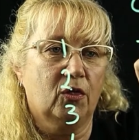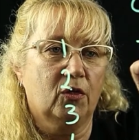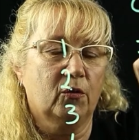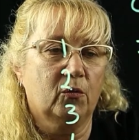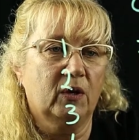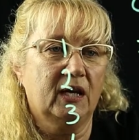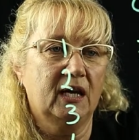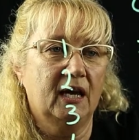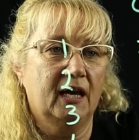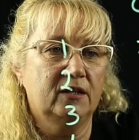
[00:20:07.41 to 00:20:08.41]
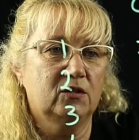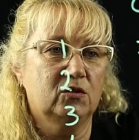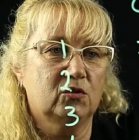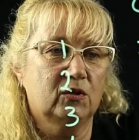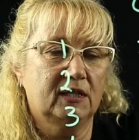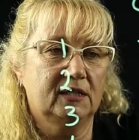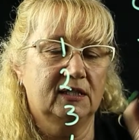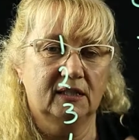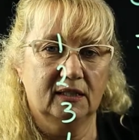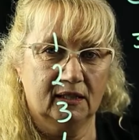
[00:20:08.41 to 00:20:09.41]
300
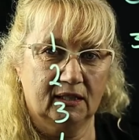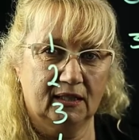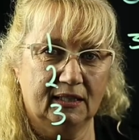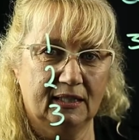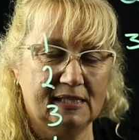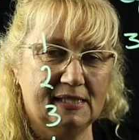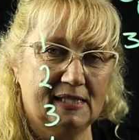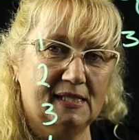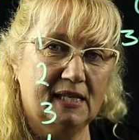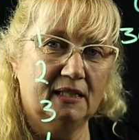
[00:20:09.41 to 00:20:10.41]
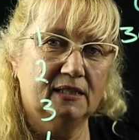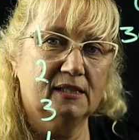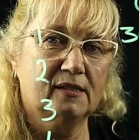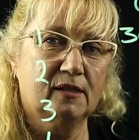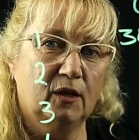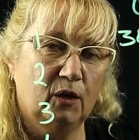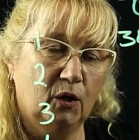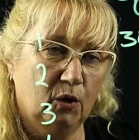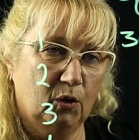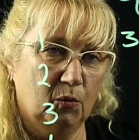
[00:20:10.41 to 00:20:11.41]
yeast cells
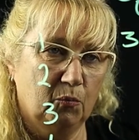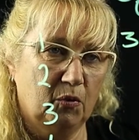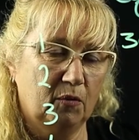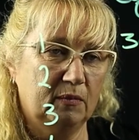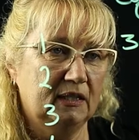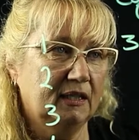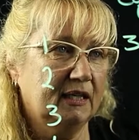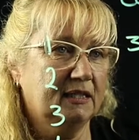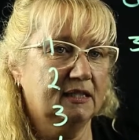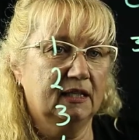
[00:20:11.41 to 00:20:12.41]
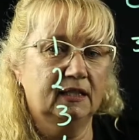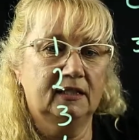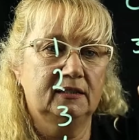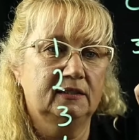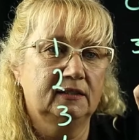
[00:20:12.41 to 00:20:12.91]
per milliliter.